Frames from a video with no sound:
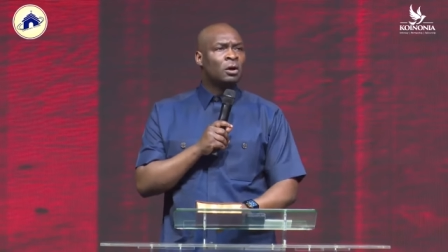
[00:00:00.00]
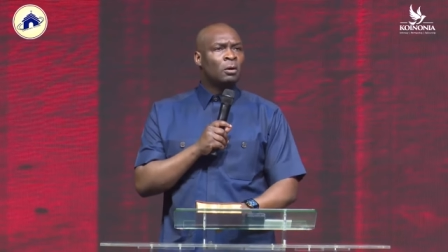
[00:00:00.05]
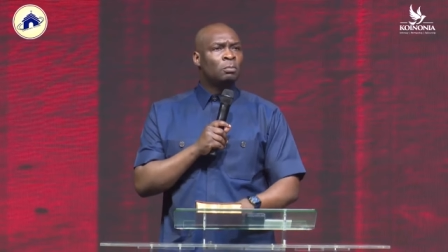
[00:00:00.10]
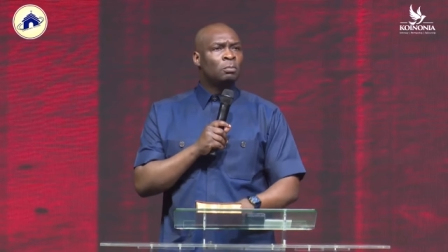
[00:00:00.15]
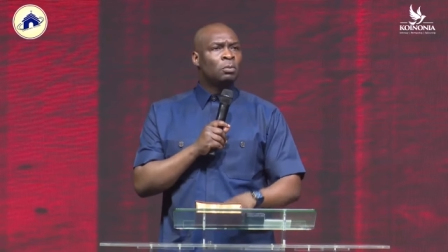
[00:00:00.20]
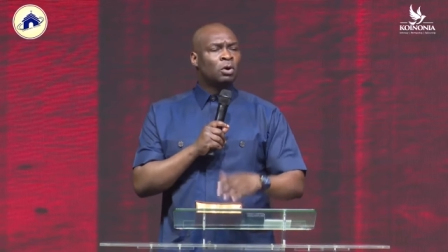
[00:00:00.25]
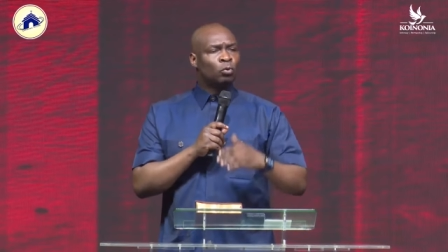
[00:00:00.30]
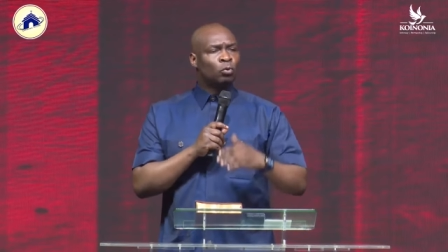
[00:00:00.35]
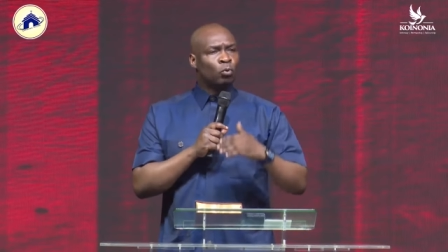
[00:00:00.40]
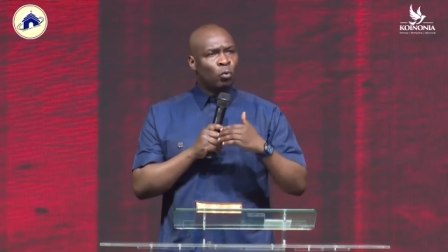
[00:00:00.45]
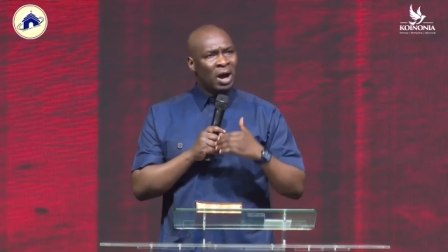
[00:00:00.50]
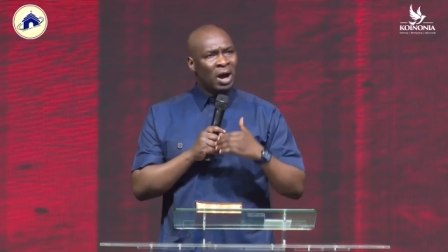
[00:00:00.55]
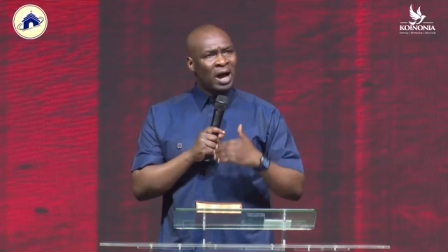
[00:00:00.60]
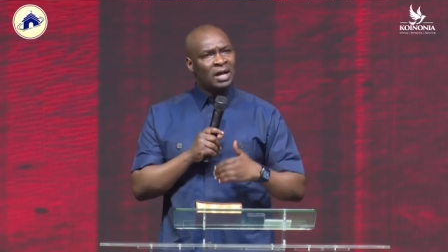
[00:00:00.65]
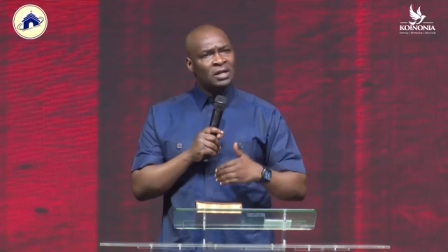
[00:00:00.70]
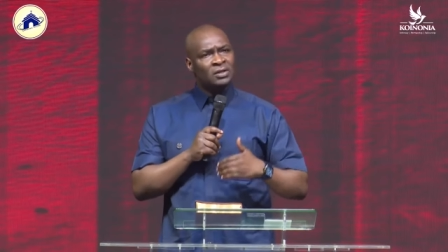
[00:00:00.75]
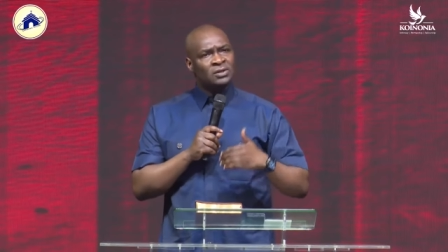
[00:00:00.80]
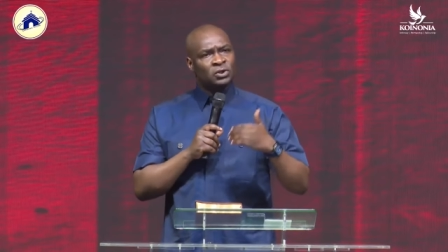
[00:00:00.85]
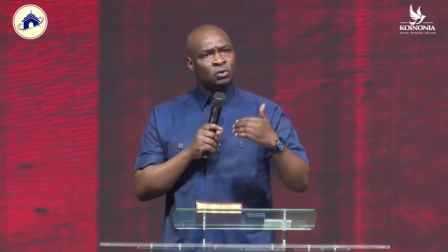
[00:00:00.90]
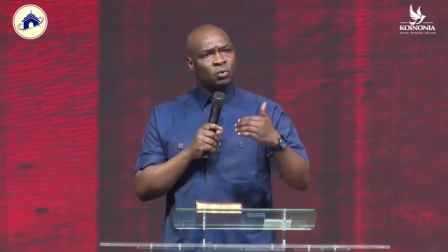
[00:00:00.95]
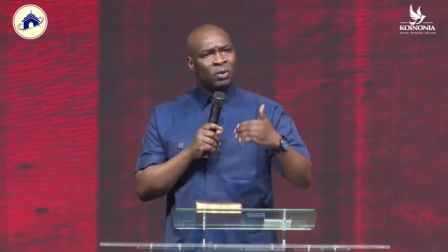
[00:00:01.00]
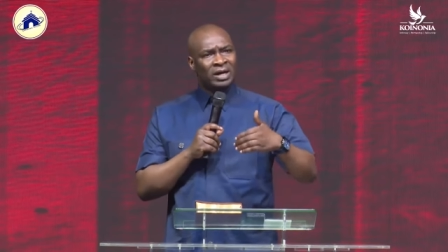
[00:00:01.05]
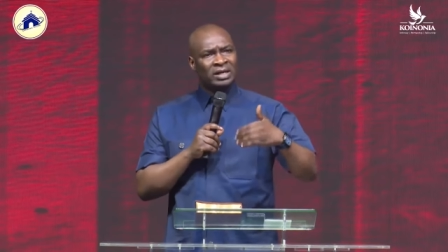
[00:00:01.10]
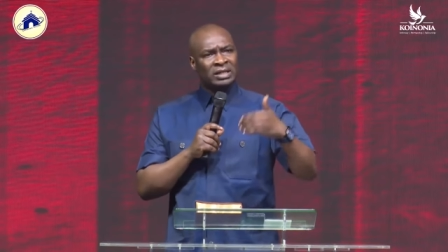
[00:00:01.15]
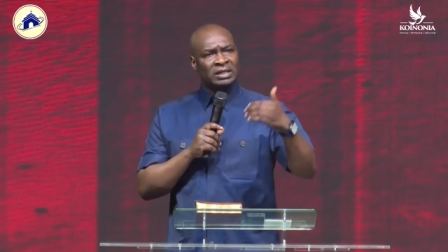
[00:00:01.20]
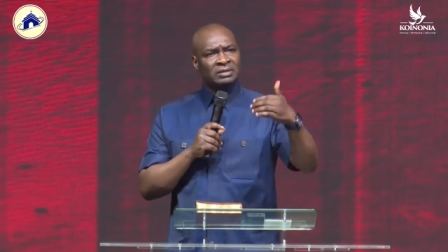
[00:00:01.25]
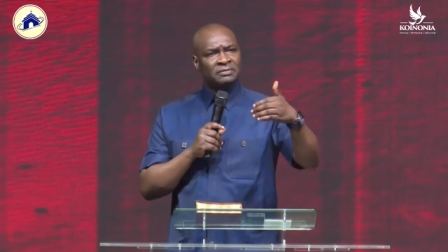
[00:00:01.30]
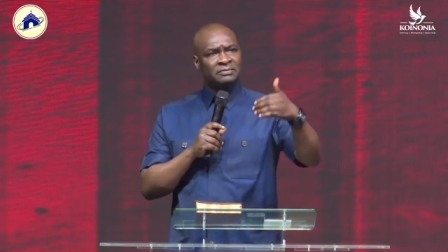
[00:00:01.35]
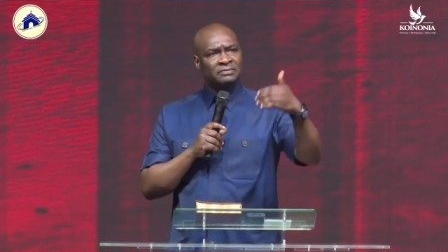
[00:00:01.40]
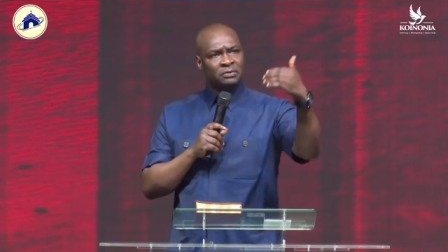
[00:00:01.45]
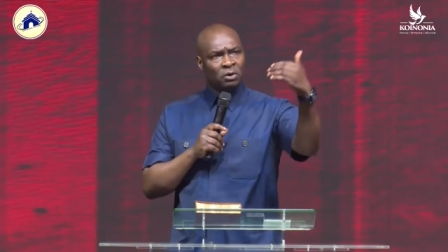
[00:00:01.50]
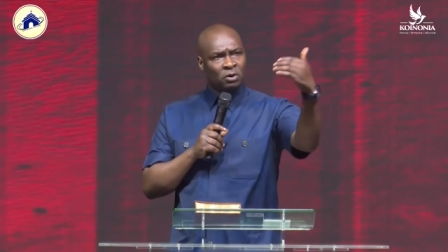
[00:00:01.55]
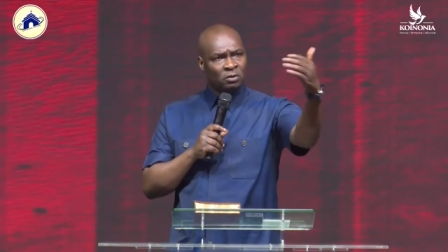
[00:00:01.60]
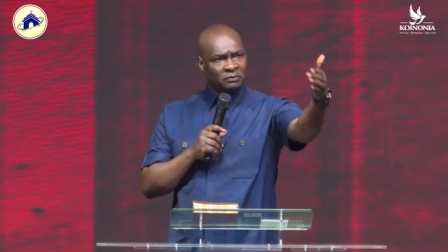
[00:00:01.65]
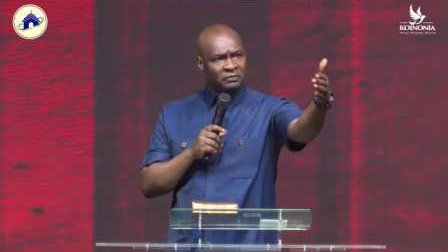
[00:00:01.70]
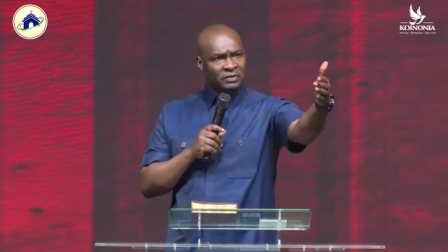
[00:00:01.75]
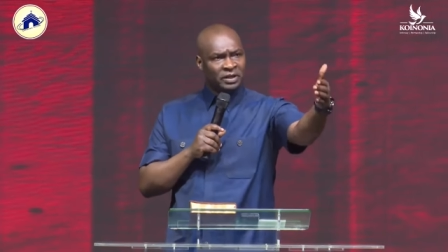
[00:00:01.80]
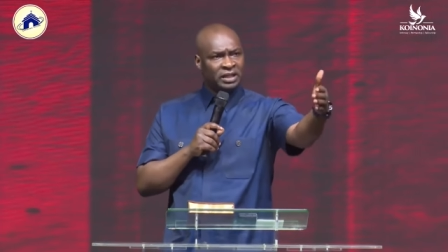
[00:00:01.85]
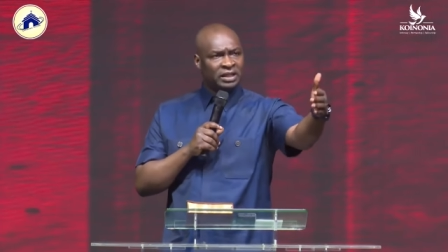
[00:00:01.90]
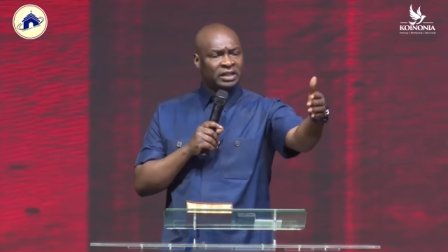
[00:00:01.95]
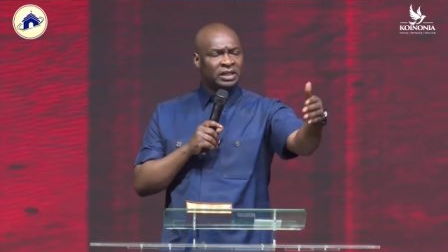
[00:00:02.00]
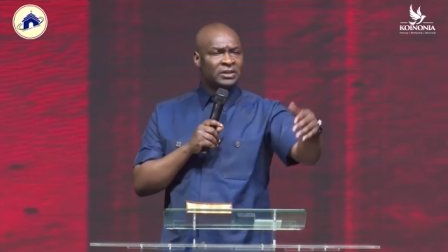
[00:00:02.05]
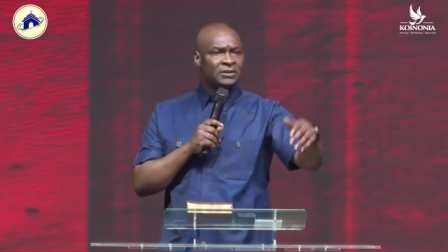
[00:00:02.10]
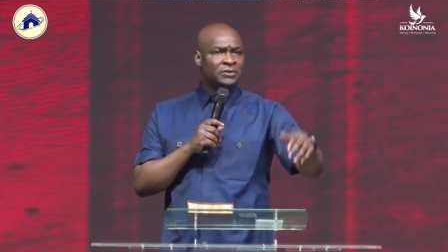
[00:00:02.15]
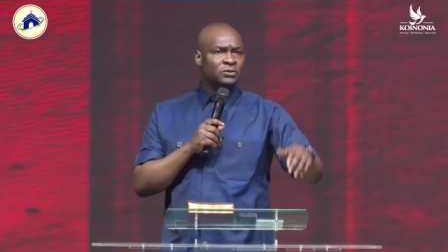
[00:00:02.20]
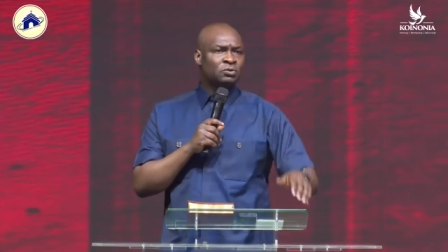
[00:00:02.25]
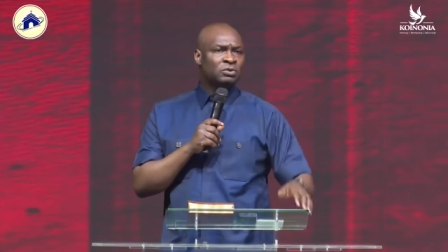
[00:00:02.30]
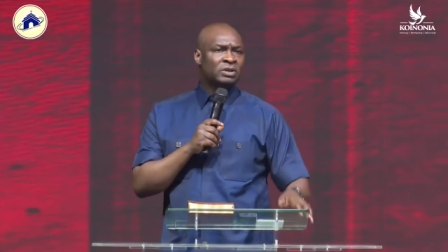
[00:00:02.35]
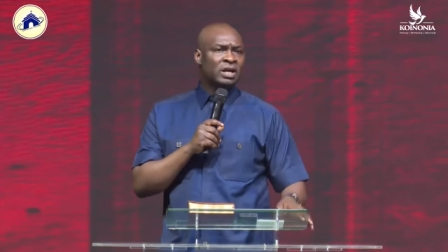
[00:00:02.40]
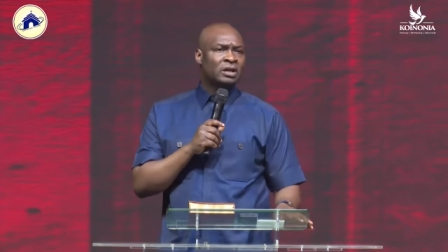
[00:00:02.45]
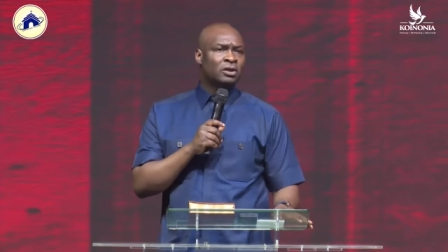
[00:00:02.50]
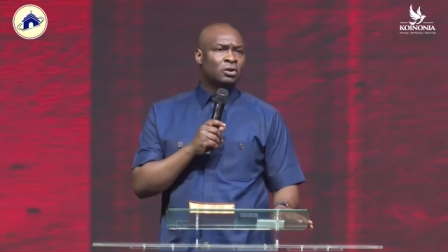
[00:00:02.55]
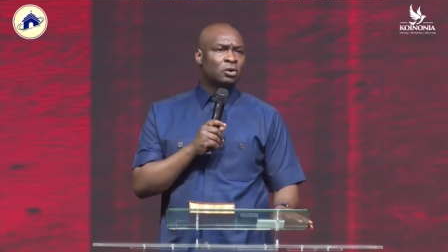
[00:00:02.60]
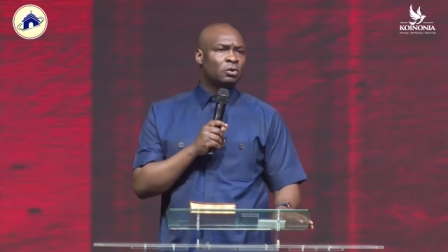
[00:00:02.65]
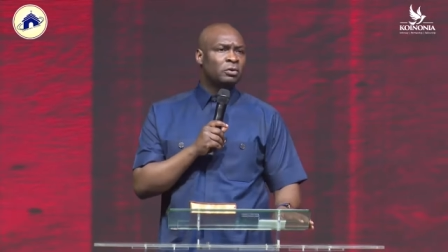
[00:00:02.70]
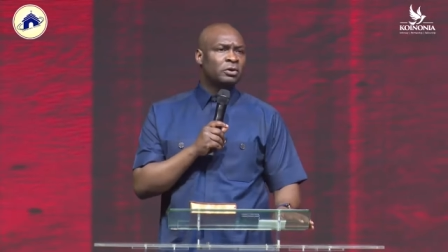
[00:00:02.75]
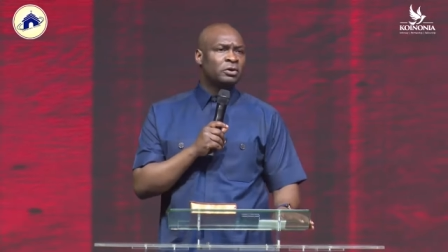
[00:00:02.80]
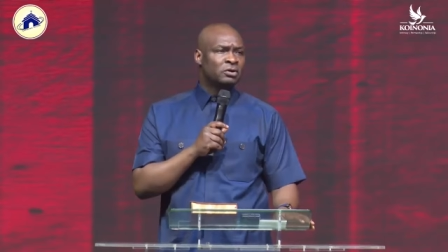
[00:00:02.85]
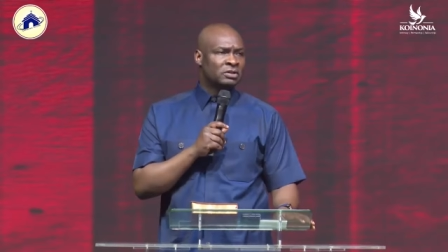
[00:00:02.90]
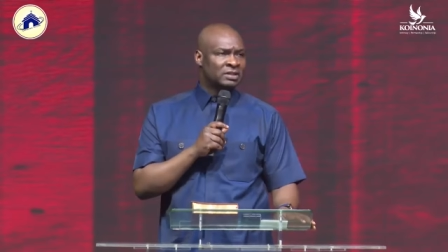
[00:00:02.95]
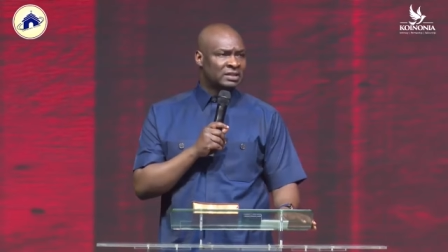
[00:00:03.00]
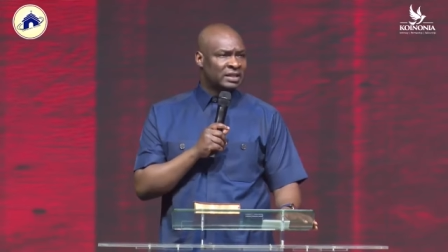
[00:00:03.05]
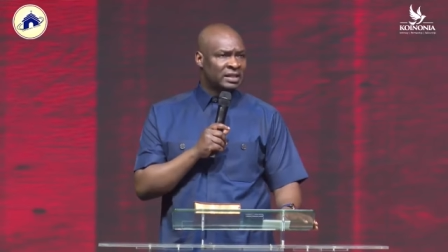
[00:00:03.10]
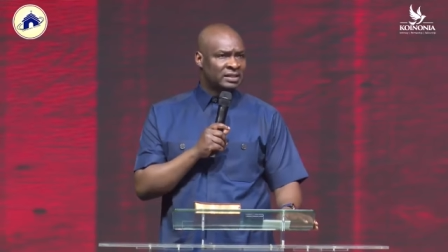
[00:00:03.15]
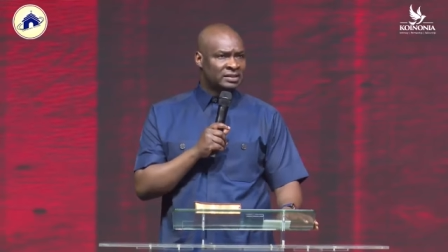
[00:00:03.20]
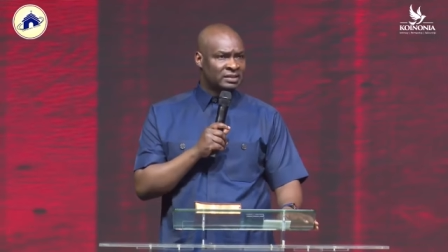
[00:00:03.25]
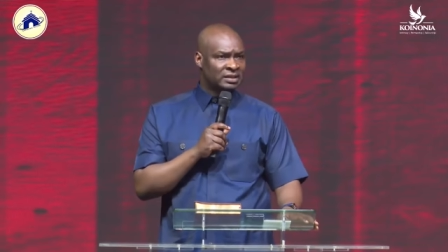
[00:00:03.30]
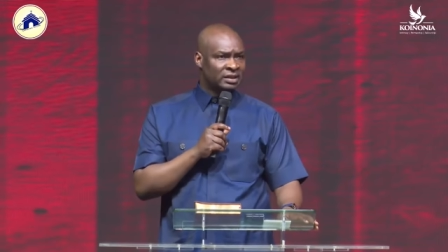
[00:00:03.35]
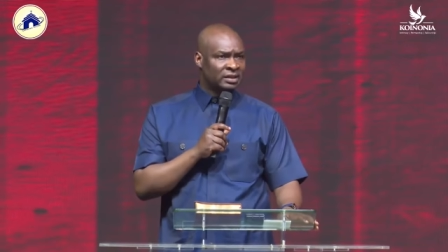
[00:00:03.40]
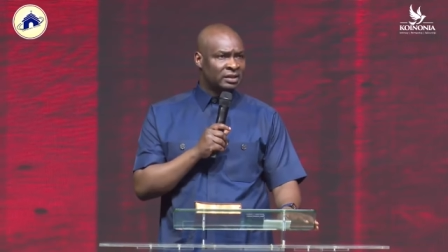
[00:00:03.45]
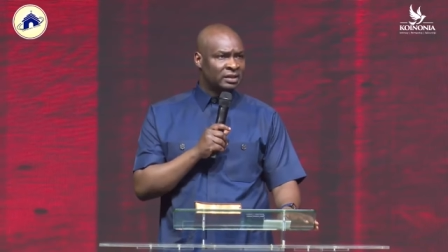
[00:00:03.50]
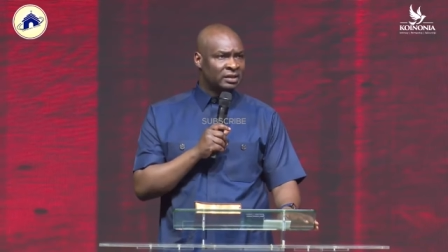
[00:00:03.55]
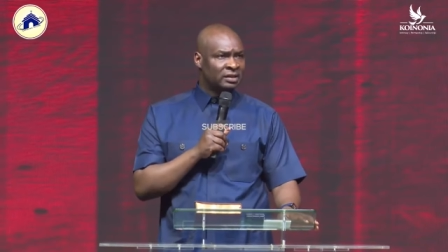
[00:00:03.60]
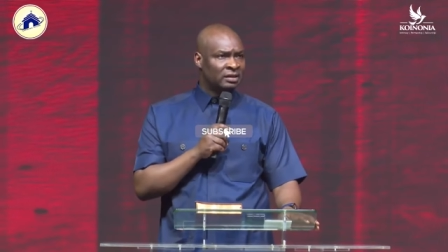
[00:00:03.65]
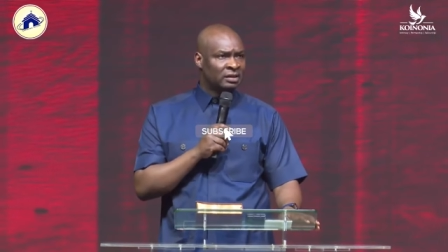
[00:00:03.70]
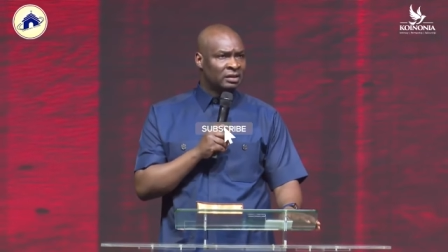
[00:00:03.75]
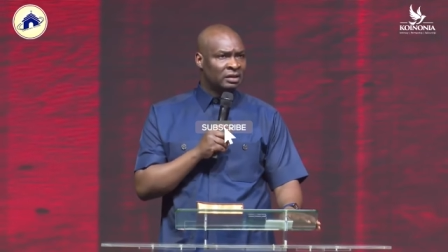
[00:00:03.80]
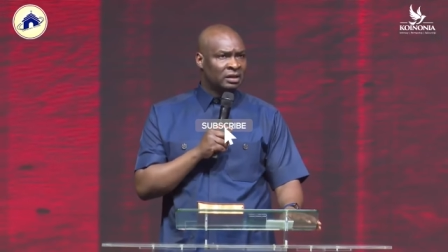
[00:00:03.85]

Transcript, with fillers: but whilst you are evolving into that glorious destiny,